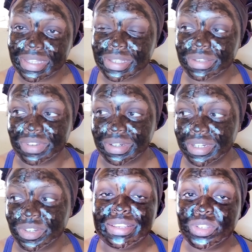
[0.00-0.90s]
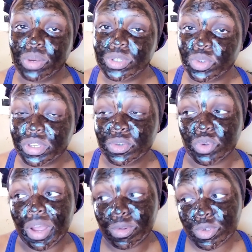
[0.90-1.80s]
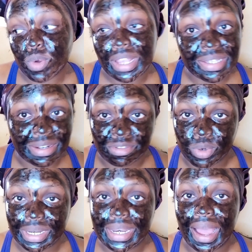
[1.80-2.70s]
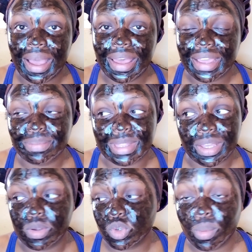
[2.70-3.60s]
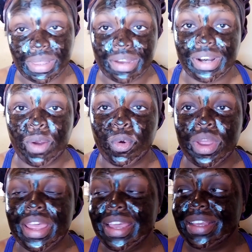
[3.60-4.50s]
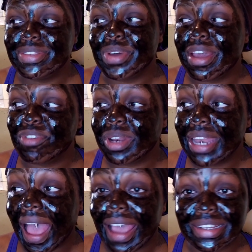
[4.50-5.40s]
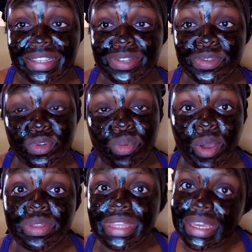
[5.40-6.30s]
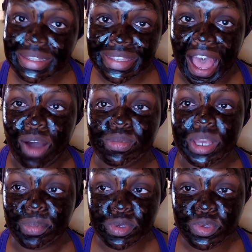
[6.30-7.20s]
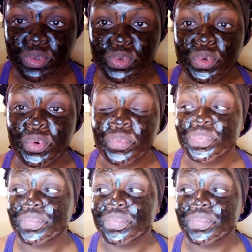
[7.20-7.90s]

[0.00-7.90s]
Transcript: This is very... I stopped talking to her also. I just avoided her, but there was no mother row. So I avoided her. I just used to do my own things, how I'm supposed to.